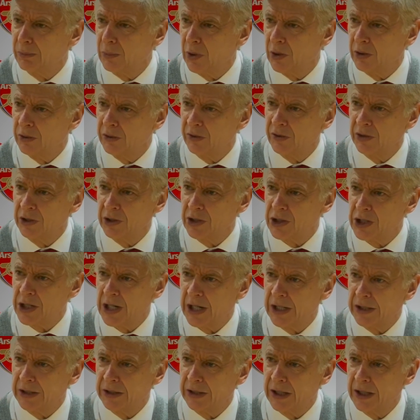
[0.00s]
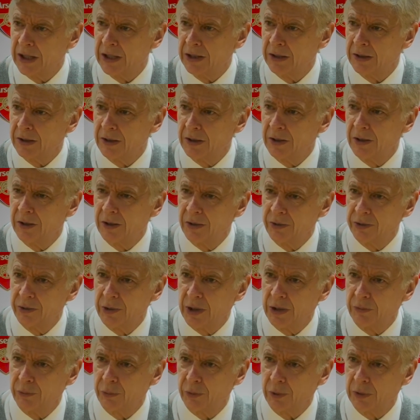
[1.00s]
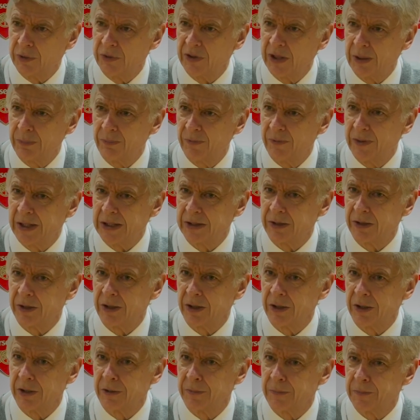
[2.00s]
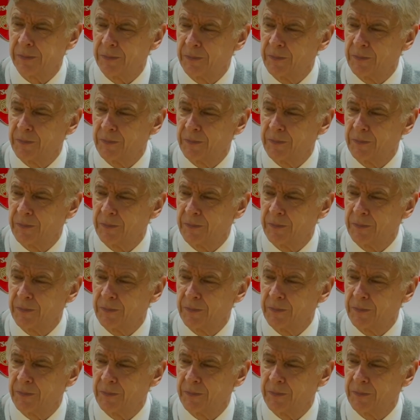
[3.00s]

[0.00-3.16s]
months in China, you have to accept that